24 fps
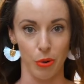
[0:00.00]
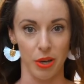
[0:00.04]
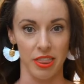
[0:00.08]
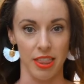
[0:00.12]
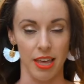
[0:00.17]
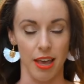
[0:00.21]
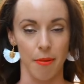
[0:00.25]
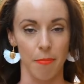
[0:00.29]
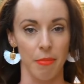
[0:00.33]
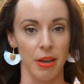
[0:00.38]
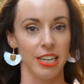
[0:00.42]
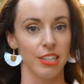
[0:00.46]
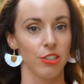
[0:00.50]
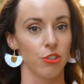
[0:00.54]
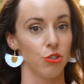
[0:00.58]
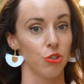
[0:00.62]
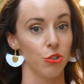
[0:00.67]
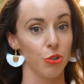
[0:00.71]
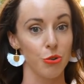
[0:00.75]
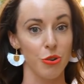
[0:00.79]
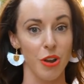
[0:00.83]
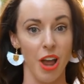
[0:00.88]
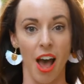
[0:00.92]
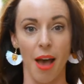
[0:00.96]
with them, is
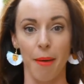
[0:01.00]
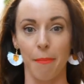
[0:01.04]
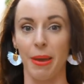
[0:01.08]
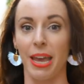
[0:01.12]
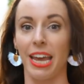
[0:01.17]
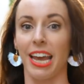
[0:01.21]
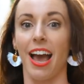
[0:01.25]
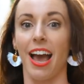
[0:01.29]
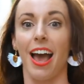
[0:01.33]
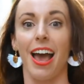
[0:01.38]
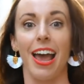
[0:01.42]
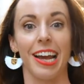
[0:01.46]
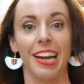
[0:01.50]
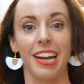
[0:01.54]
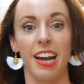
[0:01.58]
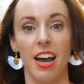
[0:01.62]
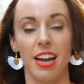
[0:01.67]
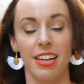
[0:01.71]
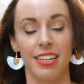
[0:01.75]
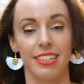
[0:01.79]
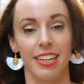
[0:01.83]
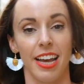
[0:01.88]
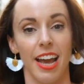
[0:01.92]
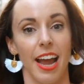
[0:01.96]
do not make eye
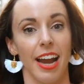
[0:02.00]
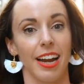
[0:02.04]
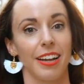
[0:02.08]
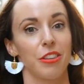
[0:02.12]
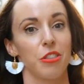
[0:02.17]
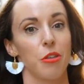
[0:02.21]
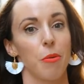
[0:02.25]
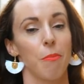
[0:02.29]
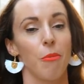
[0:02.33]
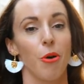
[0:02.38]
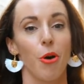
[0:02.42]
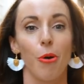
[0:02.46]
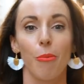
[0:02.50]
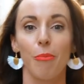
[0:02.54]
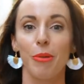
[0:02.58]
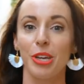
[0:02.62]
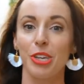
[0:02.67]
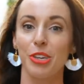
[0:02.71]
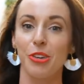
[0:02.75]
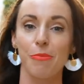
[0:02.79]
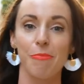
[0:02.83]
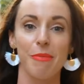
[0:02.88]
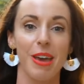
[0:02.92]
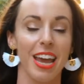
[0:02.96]
contact. The moment
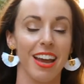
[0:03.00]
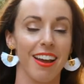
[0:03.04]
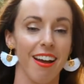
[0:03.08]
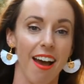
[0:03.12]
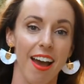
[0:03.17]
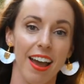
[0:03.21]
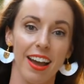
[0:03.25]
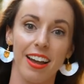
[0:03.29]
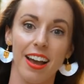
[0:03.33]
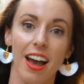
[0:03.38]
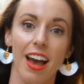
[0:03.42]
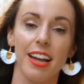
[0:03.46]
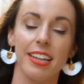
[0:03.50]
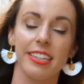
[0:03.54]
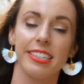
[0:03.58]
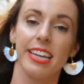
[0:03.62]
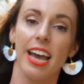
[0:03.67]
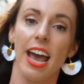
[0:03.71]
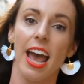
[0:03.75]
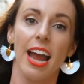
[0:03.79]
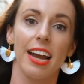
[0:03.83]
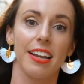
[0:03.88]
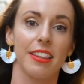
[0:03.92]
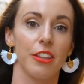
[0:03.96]
you make eye
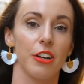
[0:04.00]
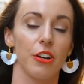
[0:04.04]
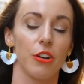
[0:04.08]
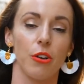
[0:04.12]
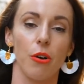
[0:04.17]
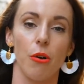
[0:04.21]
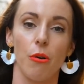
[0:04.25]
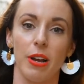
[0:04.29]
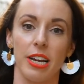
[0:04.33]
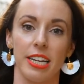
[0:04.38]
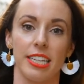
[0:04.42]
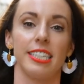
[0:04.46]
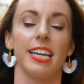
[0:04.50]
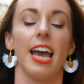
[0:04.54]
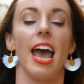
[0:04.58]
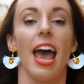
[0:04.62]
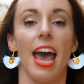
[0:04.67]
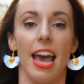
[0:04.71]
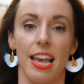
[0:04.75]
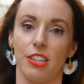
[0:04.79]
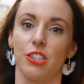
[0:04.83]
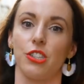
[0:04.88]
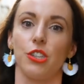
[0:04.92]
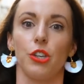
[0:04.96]
contact, they're going to
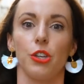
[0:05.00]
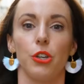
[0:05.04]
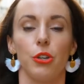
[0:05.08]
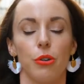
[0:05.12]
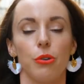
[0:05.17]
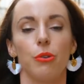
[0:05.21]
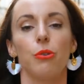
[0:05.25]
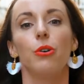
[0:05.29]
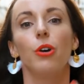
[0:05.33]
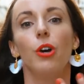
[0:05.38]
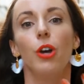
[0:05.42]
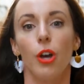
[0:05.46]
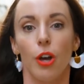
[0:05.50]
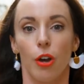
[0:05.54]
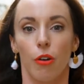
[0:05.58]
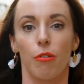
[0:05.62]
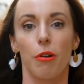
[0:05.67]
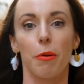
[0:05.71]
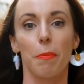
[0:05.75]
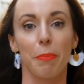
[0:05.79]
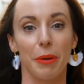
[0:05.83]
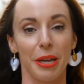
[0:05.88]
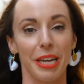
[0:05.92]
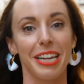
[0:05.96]
ask you
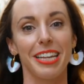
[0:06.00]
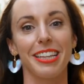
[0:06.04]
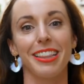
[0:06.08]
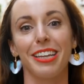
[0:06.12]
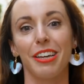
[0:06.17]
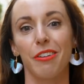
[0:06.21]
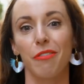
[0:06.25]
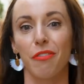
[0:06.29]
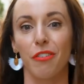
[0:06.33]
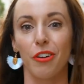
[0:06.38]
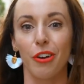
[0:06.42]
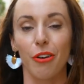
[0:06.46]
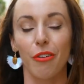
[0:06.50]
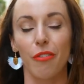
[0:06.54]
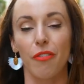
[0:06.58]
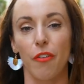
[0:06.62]
repeatedly for a